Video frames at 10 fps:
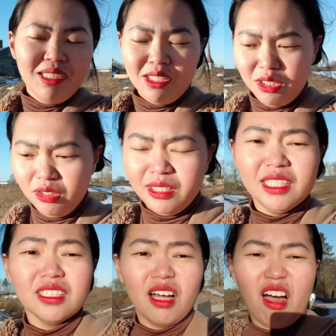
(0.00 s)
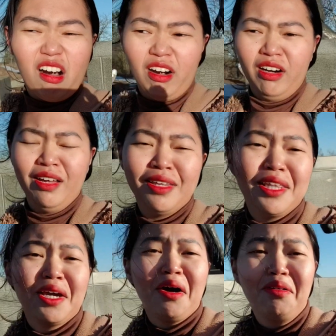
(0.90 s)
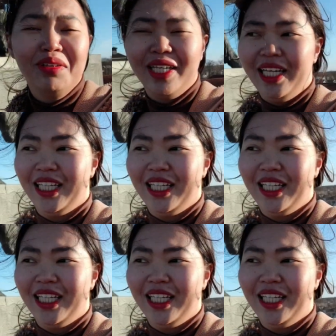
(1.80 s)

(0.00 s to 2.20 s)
So these are the only